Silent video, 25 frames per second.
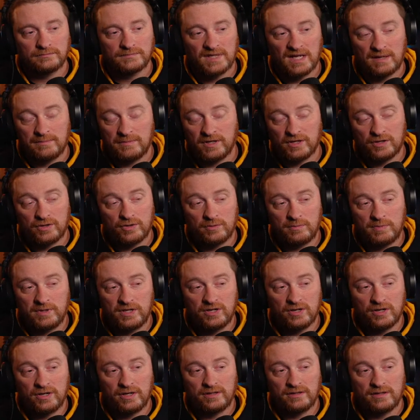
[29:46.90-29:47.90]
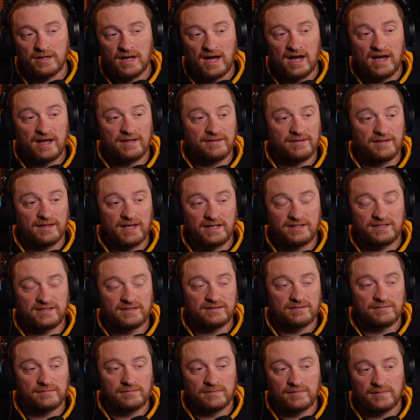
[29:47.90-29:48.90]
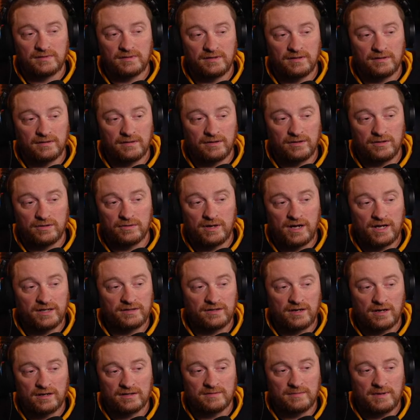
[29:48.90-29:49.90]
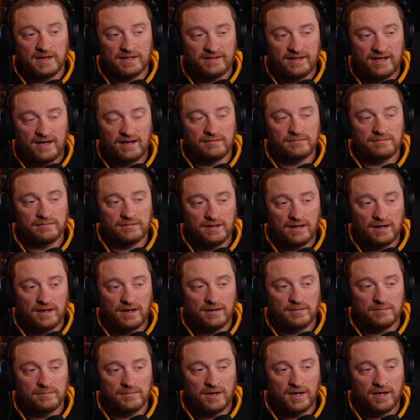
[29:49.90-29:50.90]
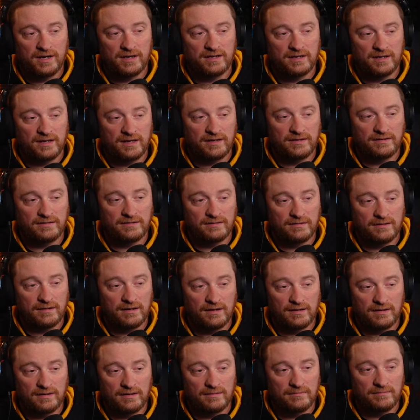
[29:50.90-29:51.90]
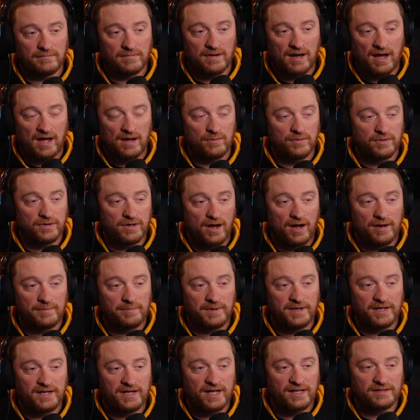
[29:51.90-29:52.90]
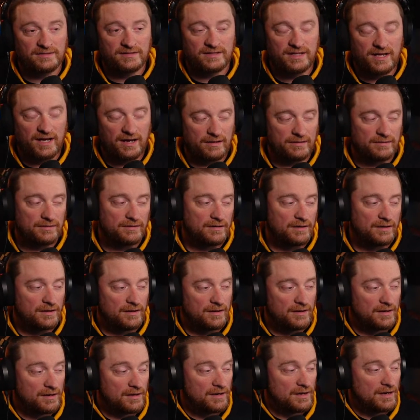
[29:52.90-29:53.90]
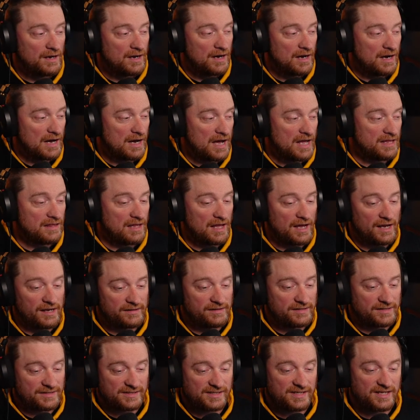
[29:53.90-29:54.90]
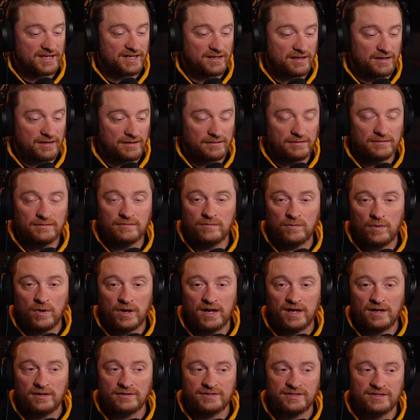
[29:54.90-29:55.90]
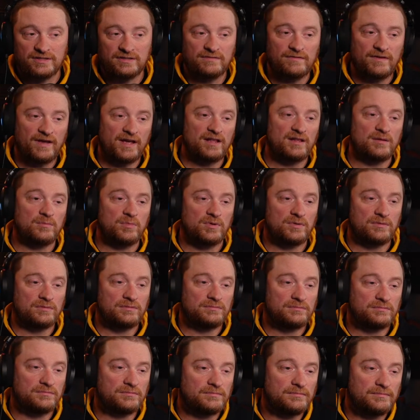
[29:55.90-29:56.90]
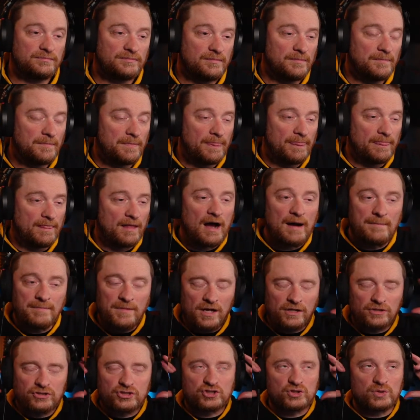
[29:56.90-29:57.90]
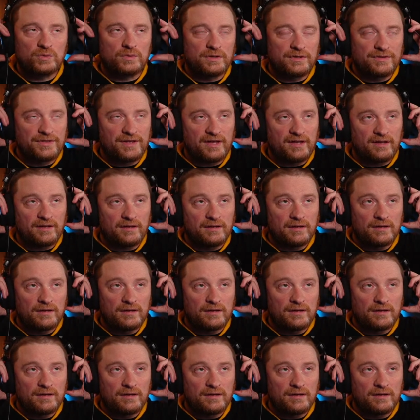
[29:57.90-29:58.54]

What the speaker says: I mean, it could be good. You and I talked about that, Mike, and I would not be against that. I'd like to see what else is available. I'm not sure that